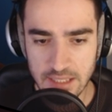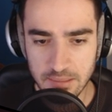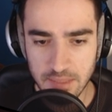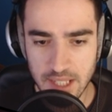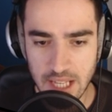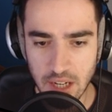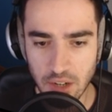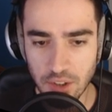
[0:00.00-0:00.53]

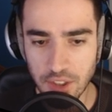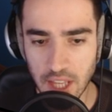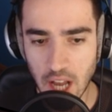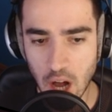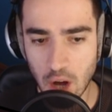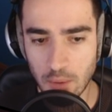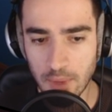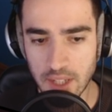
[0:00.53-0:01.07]
Because I don't think
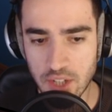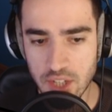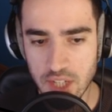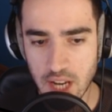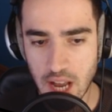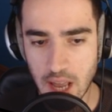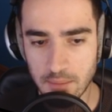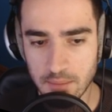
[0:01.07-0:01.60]
how much
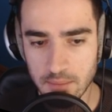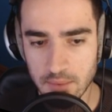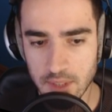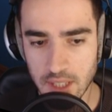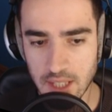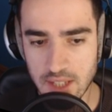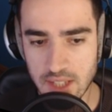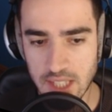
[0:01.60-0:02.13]
time
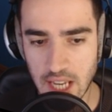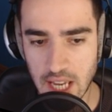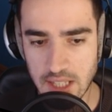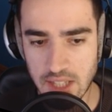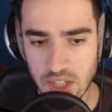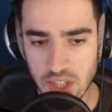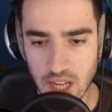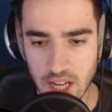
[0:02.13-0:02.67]
he stays
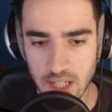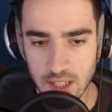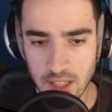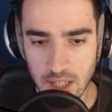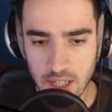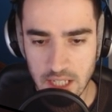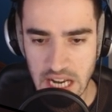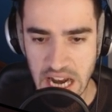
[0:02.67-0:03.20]
stunned.
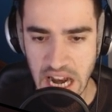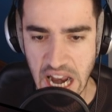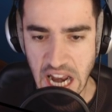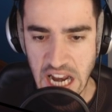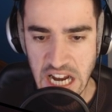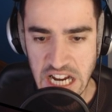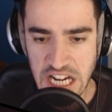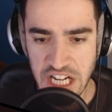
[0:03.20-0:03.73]
Ah!
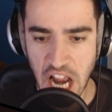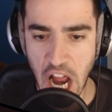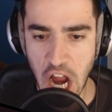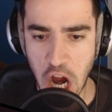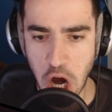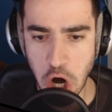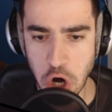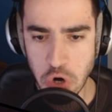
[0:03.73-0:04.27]

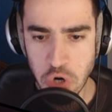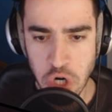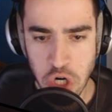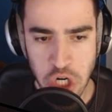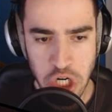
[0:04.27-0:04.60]
No!